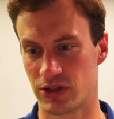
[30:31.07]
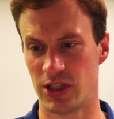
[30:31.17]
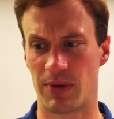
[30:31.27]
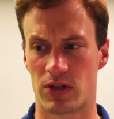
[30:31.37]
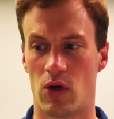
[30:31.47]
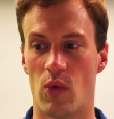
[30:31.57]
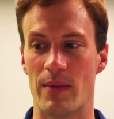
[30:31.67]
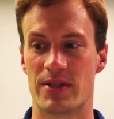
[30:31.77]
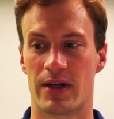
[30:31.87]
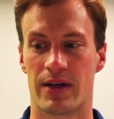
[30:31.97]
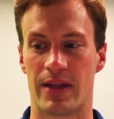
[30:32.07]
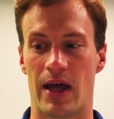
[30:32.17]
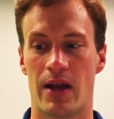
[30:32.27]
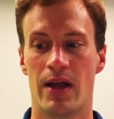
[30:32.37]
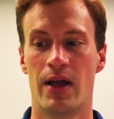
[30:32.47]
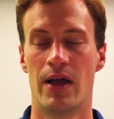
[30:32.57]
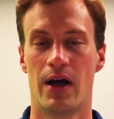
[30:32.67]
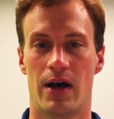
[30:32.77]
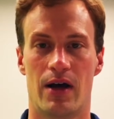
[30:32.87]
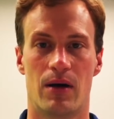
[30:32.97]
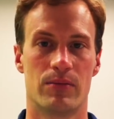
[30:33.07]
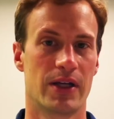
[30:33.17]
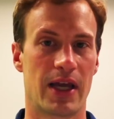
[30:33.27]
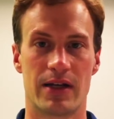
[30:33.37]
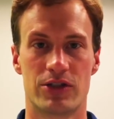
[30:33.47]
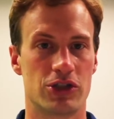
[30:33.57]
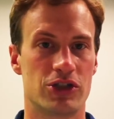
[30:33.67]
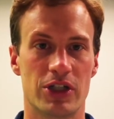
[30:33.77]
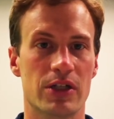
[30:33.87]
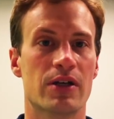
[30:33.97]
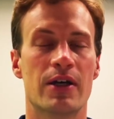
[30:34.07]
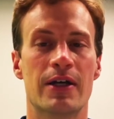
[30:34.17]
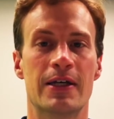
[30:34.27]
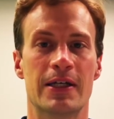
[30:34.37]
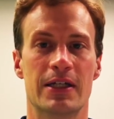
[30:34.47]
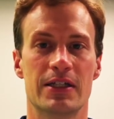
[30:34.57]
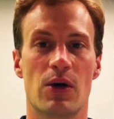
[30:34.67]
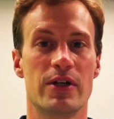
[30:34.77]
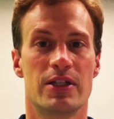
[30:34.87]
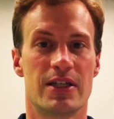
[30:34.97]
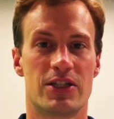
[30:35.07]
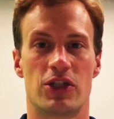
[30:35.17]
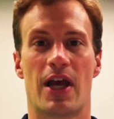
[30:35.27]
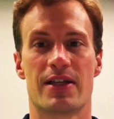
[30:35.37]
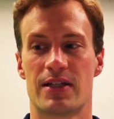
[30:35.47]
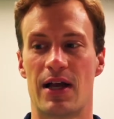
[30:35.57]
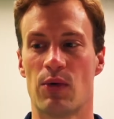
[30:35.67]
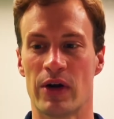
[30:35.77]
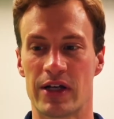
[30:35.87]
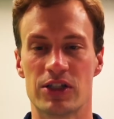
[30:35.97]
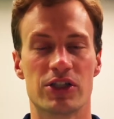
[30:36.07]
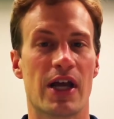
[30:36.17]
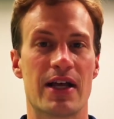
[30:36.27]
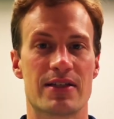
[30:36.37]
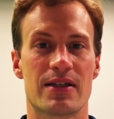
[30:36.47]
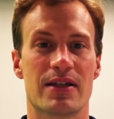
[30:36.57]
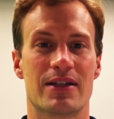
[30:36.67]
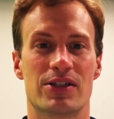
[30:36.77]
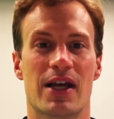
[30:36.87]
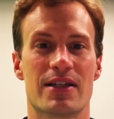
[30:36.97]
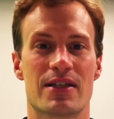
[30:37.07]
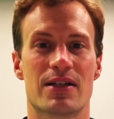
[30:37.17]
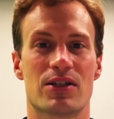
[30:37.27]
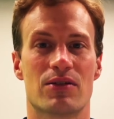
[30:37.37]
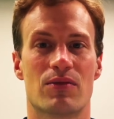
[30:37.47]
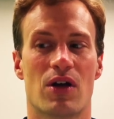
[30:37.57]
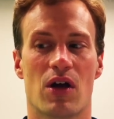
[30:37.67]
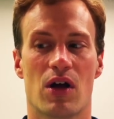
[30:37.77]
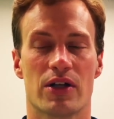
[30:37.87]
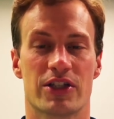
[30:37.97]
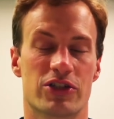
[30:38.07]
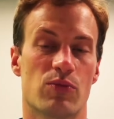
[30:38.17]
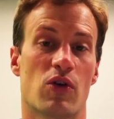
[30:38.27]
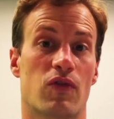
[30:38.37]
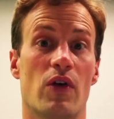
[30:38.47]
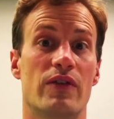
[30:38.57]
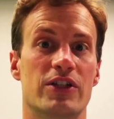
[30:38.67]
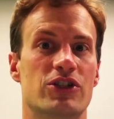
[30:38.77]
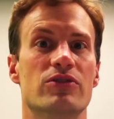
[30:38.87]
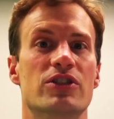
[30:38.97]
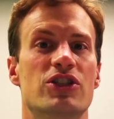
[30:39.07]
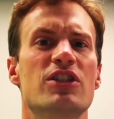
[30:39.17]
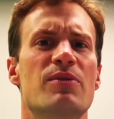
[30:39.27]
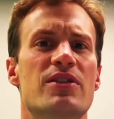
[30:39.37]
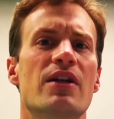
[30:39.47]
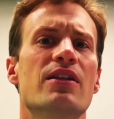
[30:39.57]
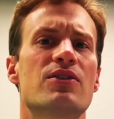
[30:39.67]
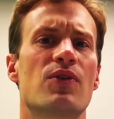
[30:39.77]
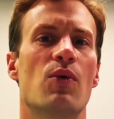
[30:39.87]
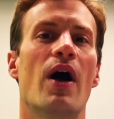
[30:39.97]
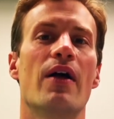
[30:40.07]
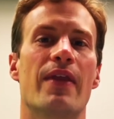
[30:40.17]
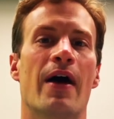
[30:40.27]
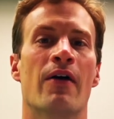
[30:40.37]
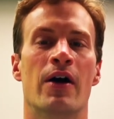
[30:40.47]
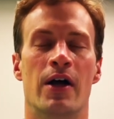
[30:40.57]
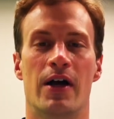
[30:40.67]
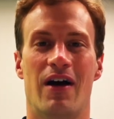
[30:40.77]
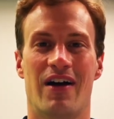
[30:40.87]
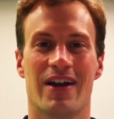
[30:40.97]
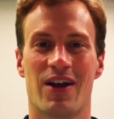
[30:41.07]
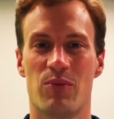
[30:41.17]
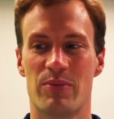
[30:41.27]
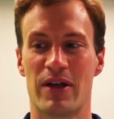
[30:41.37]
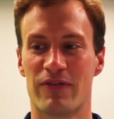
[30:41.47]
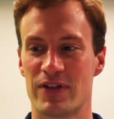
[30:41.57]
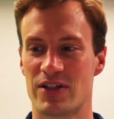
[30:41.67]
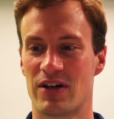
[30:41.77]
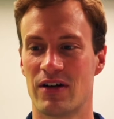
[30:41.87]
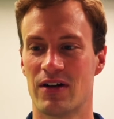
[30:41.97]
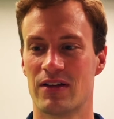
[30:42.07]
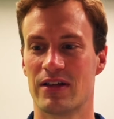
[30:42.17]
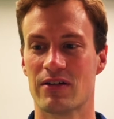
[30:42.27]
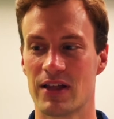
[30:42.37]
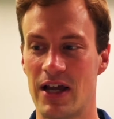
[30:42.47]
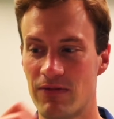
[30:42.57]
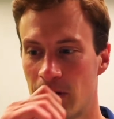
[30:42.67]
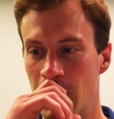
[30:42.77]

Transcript: So she built the whole website on that. Um, again, should she go into this, she has a network and she has a she has a uh, a digital portfolio that shows that she's been studying this for a while now, uh, and I hope it benefits her later in life.